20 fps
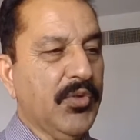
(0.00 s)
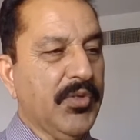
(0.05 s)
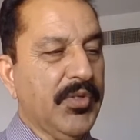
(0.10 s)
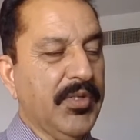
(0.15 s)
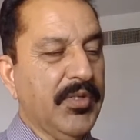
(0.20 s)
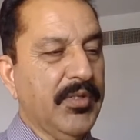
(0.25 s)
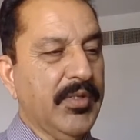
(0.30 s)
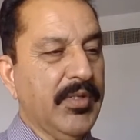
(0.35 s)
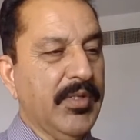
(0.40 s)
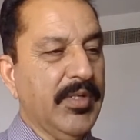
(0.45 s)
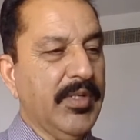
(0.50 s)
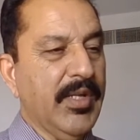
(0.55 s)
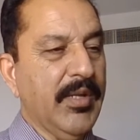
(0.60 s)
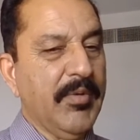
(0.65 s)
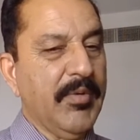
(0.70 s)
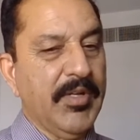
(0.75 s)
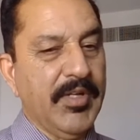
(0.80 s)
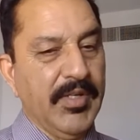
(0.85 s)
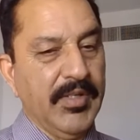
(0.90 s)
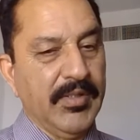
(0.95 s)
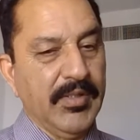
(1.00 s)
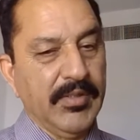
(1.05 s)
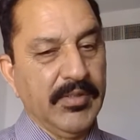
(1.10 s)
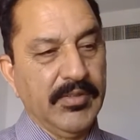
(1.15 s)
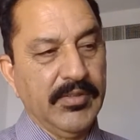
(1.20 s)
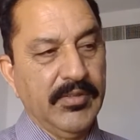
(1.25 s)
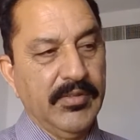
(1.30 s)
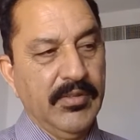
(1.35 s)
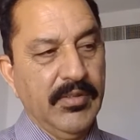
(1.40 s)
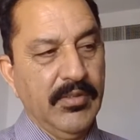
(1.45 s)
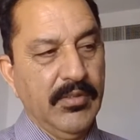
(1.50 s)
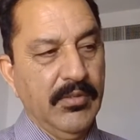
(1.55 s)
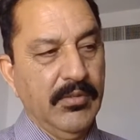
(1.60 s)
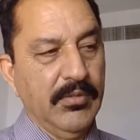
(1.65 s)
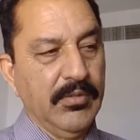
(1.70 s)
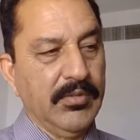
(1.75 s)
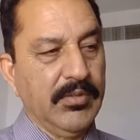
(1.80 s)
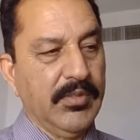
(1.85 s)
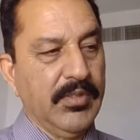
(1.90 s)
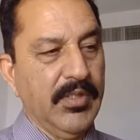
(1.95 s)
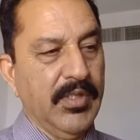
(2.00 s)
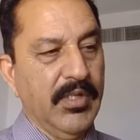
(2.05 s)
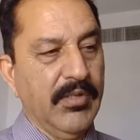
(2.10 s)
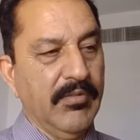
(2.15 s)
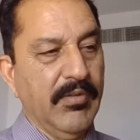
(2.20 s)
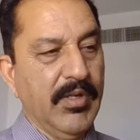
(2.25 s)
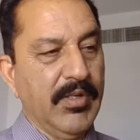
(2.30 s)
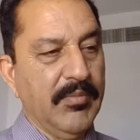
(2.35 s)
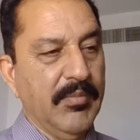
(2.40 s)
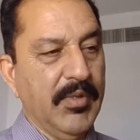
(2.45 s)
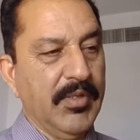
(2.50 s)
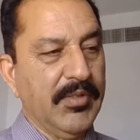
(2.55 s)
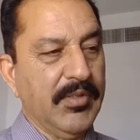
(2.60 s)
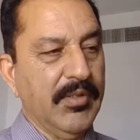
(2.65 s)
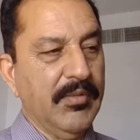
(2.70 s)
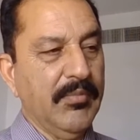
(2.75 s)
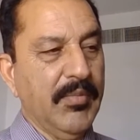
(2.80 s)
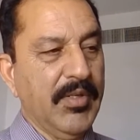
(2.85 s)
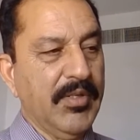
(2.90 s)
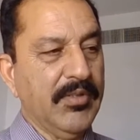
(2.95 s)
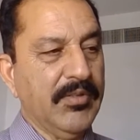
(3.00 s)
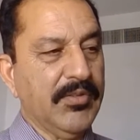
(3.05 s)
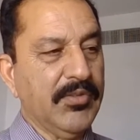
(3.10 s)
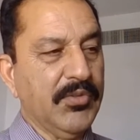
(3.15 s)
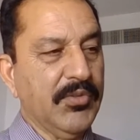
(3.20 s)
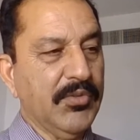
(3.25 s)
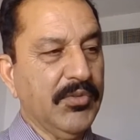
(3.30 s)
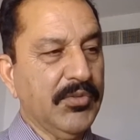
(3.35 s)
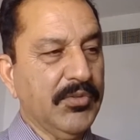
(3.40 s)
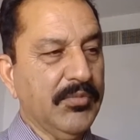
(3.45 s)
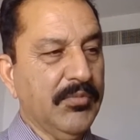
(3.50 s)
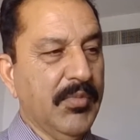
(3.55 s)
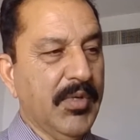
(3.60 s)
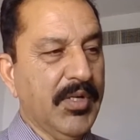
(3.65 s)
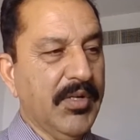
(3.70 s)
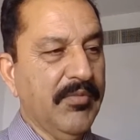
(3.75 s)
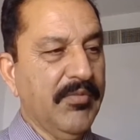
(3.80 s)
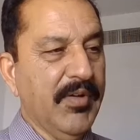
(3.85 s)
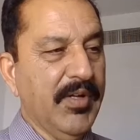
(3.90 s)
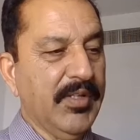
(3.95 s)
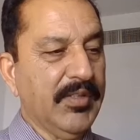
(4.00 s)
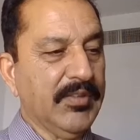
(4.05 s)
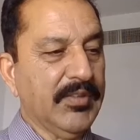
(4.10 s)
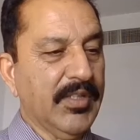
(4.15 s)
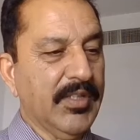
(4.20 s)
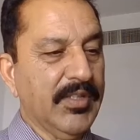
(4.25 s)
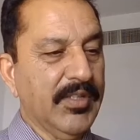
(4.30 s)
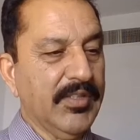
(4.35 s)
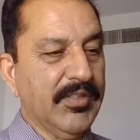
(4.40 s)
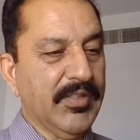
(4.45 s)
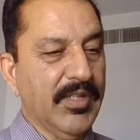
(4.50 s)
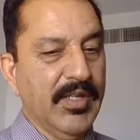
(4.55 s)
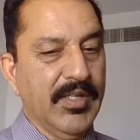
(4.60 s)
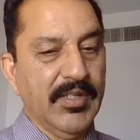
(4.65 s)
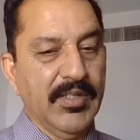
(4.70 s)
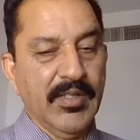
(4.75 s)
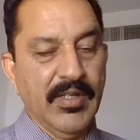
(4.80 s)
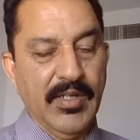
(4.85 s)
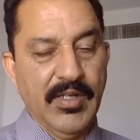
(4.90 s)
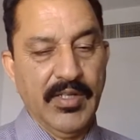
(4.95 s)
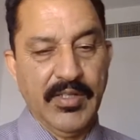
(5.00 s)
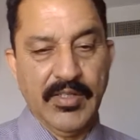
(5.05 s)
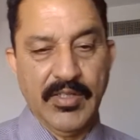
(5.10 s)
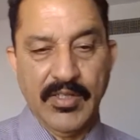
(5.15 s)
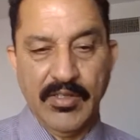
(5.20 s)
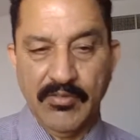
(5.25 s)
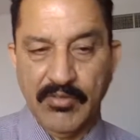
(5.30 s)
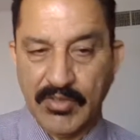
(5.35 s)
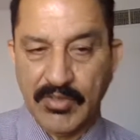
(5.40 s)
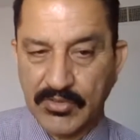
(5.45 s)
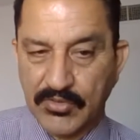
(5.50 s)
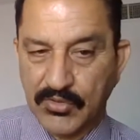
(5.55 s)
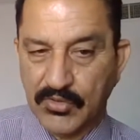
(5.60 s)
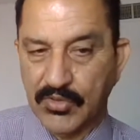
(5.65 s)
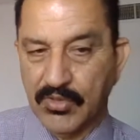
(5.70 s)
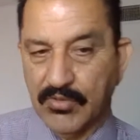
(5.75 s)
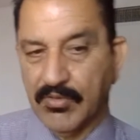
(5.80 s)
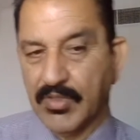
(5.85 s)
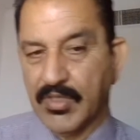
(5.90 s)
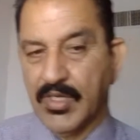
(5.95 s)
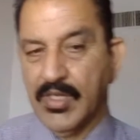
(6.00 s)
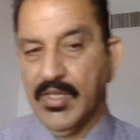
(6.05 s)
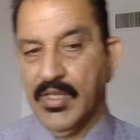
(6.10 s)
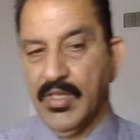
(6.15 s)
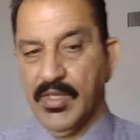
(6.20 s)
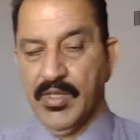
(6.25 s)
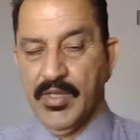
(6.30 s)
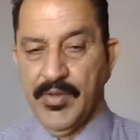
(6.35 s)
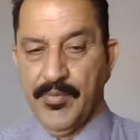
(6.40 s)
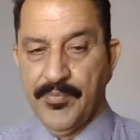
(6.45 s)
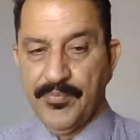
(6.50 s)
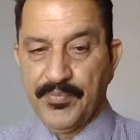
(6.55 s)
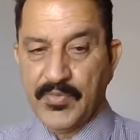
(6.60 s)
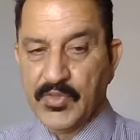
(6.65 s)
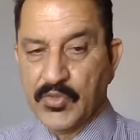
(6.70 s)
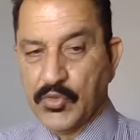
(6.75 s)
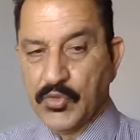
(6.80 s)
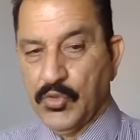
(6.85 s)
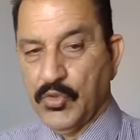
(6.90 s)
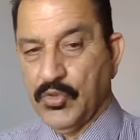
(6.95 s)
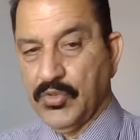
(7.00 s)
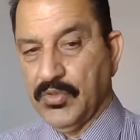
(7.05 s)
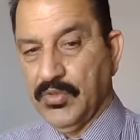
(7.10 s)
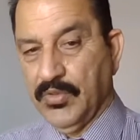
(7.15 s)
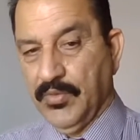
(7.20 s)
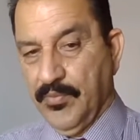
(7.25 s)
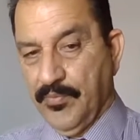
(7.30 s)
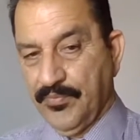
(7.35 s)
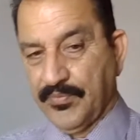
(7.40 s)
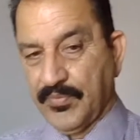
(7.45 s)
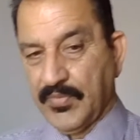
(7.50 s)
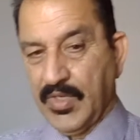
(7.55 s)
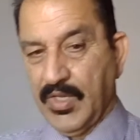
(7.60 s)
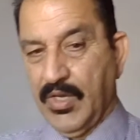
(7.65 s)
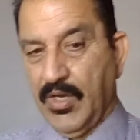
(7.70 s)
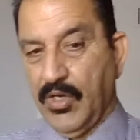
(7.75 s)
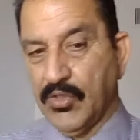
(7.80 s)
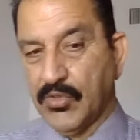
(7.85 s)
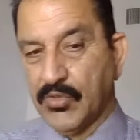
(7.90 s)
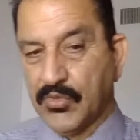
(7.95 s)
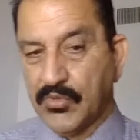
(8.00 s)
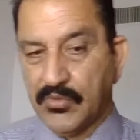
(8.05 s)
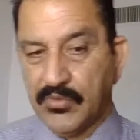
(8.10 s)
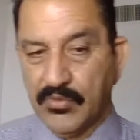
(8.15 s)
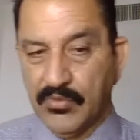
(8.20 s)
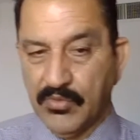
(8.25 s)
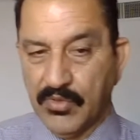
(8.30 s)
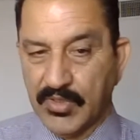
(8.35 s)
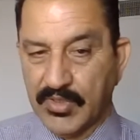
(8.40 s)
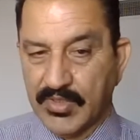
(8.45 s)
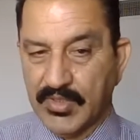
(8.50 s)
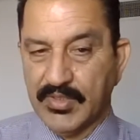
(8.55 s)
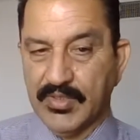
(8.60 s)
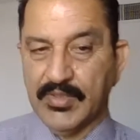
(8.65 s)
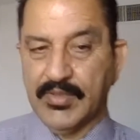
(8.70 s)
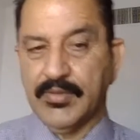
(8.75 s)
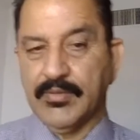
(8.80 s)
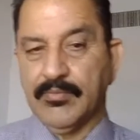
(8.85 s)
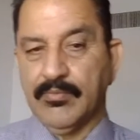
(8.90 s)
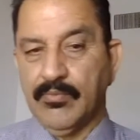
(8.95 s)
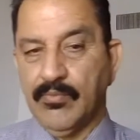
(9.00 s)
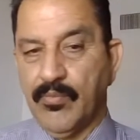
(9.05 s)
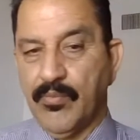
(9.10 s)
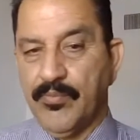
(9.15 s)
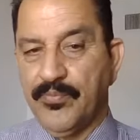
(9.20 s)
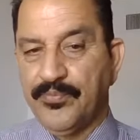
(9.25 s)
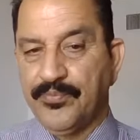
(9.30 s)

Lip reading: corrosion inhibitors used, environmental measures used, modifying the design and whatsoever. So, how we can